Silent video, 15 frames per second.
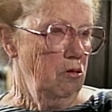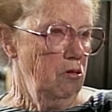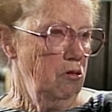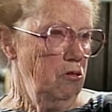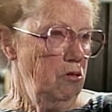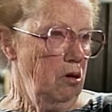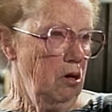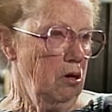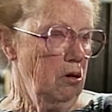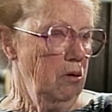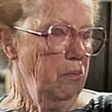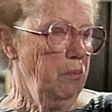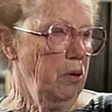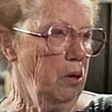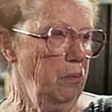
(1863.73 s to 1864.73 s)
she could
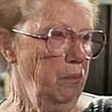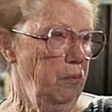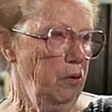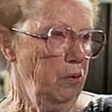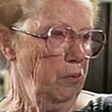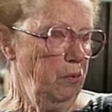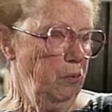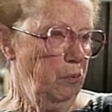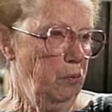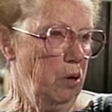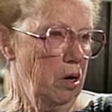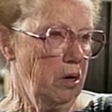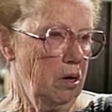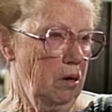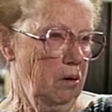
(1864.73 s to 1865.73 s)

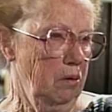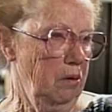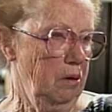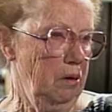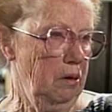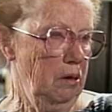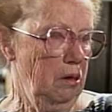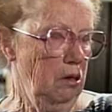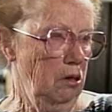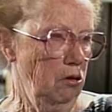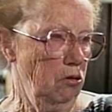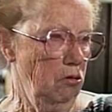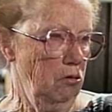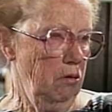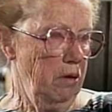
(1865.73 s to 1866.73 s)
walk
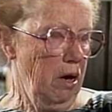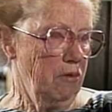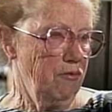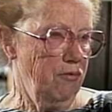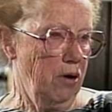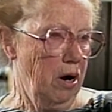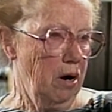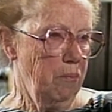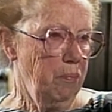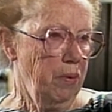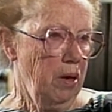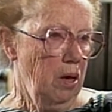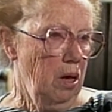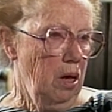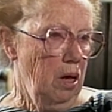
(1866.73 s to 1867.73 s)
that far.
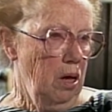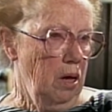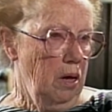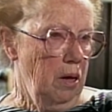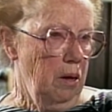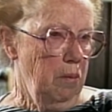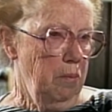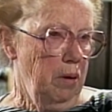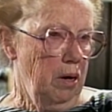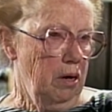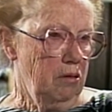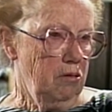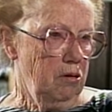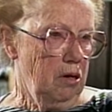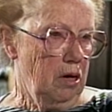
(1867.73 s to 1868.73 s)

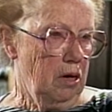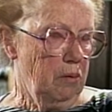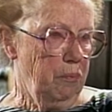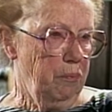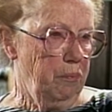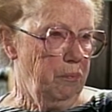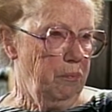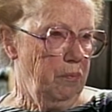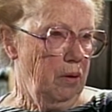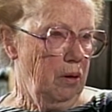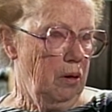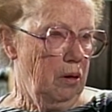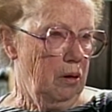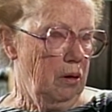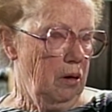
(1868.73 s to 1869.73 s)
But
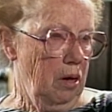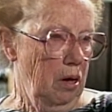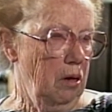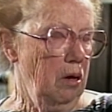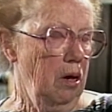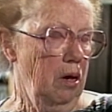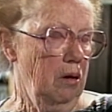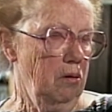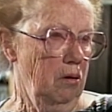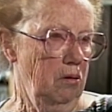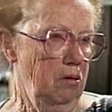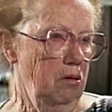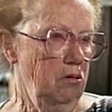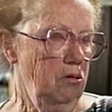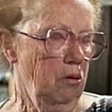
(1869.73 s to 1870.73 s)
and
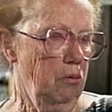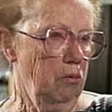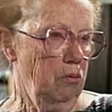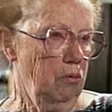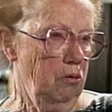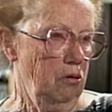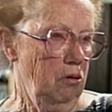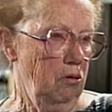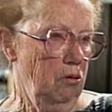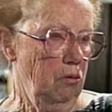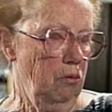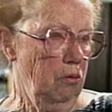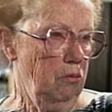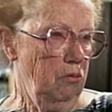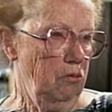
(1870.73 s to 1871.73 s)
so
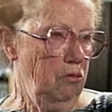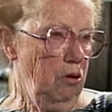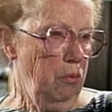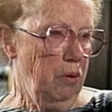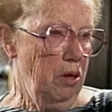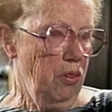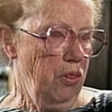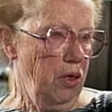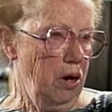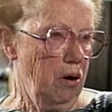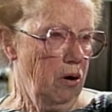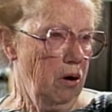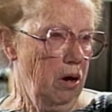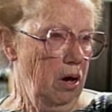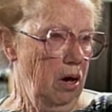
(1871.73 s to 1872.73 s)
she went
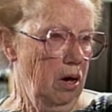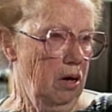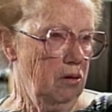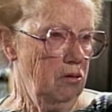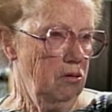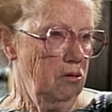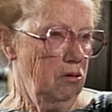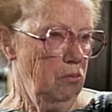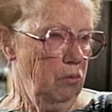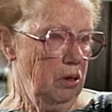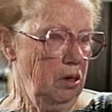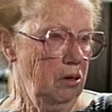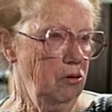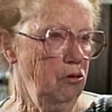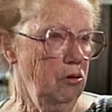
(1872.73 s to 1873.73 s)
there and
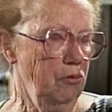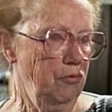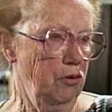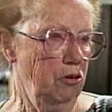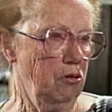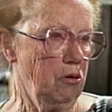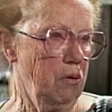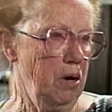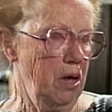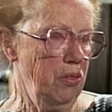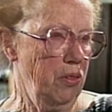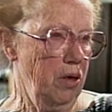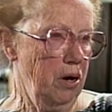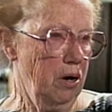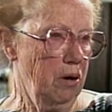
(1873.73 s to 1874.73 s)
went into the first grade
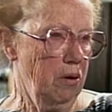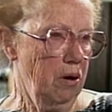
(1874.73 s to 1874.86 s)
there.